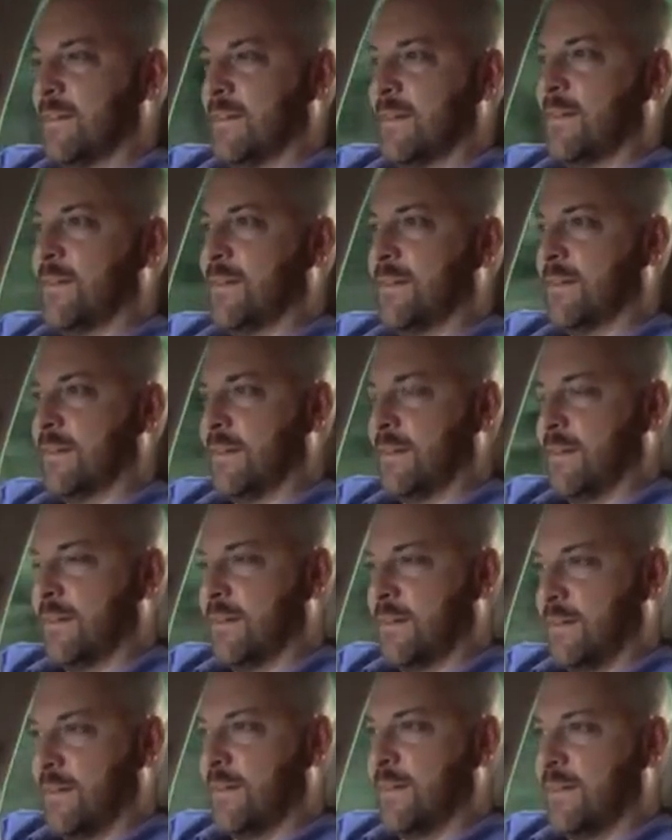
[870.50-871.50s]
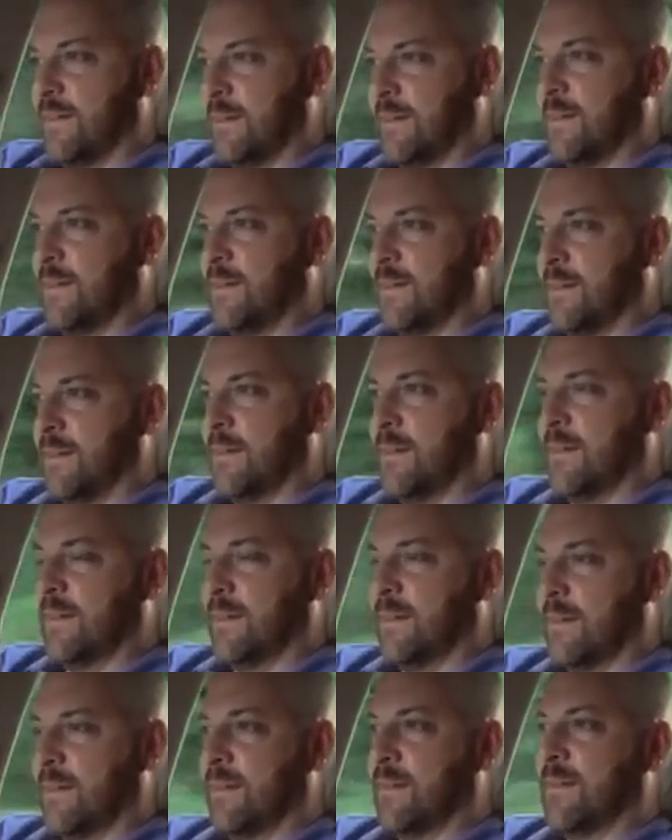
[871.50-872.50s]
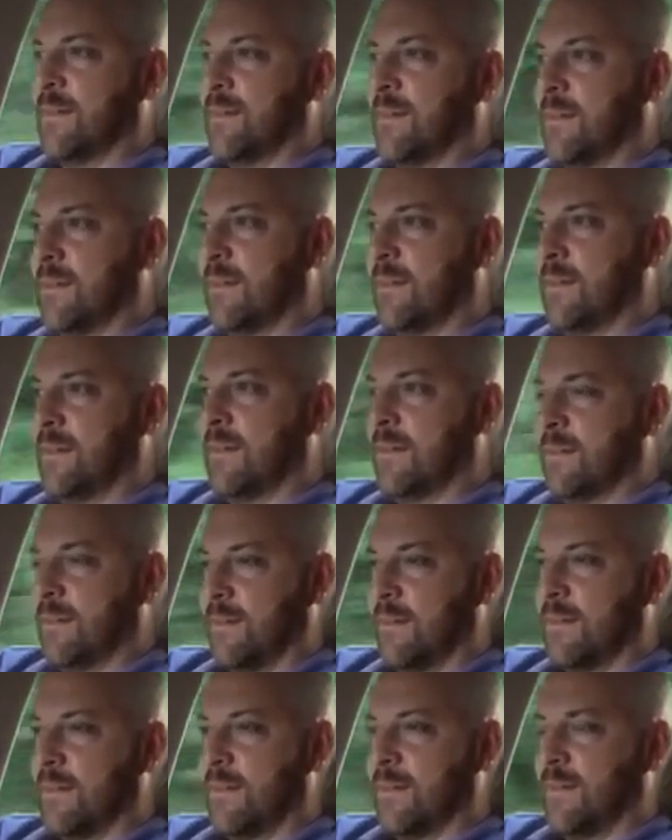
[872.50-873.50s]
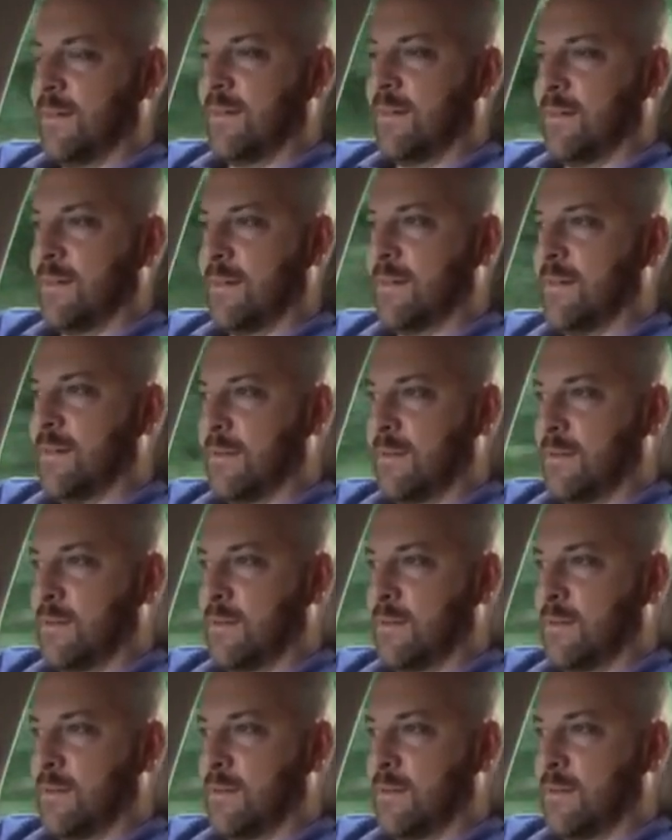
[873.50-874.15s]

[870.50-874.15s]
(not speaking)